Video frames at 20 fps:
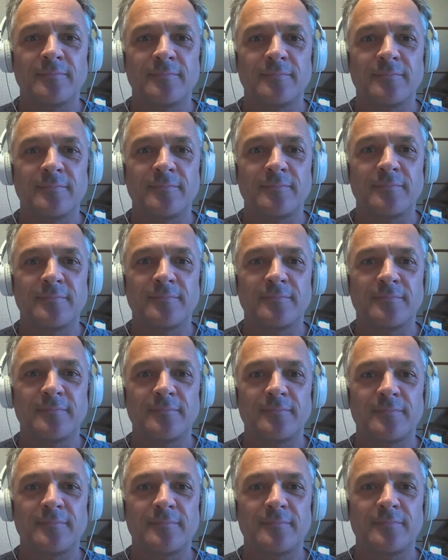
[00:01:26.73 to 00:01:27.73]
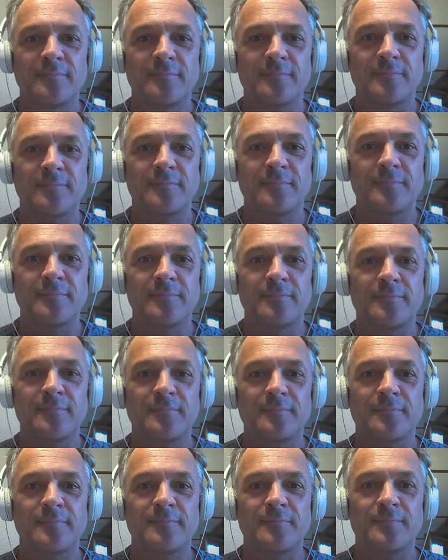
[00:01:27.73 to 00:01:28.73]

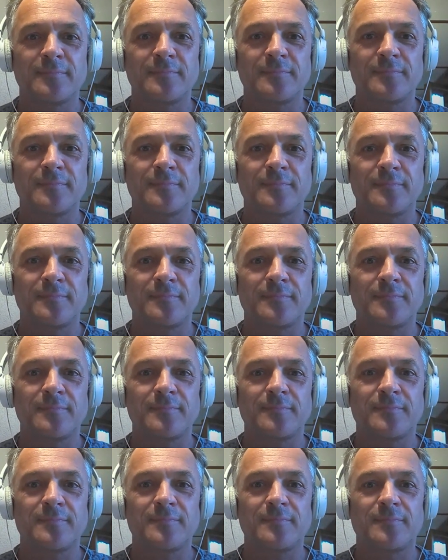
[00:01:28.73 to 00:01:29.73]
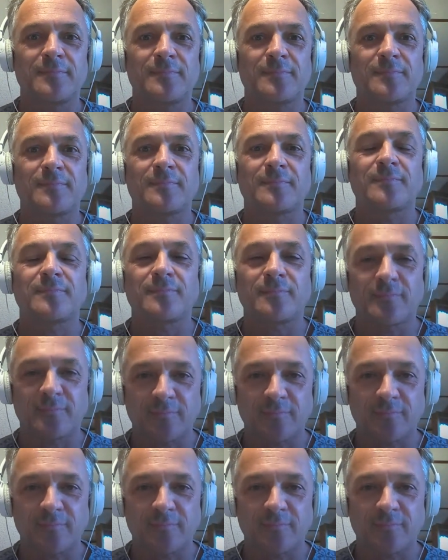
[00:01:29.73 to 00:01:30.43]
No words are spoken by the person on screen.